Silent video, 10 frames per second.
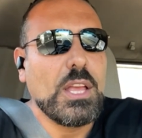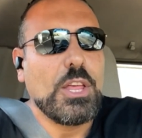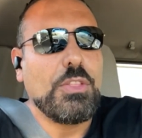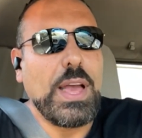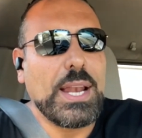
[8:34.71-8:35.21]

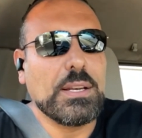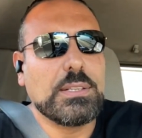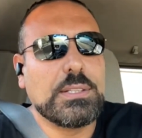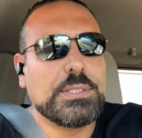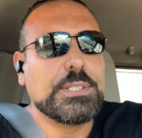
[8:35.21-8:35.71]
that
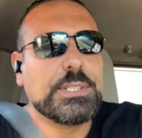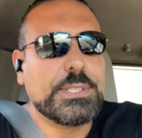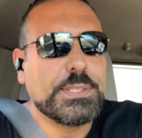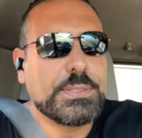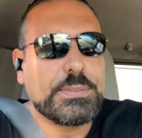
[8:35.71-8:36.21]

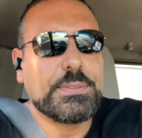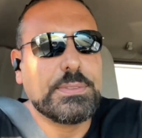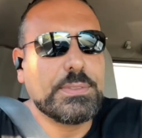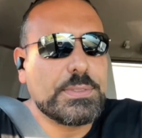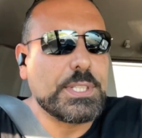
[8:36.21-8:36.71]

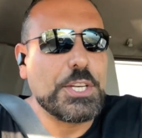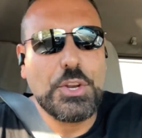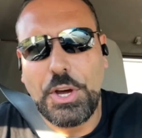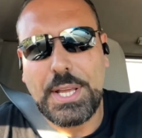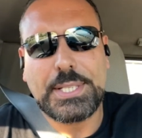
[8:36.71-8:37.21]
did
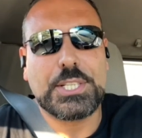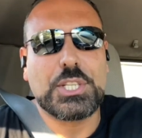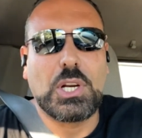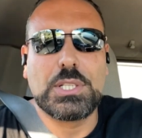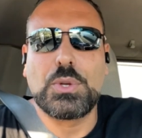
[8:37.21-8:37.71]
not
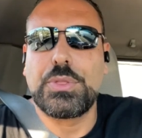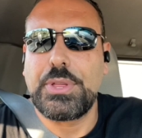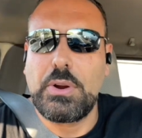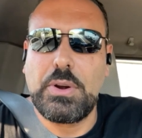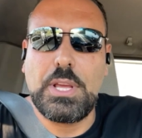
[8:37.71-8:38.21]
exercise
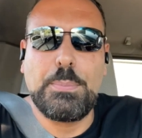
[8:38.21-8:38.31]
authority,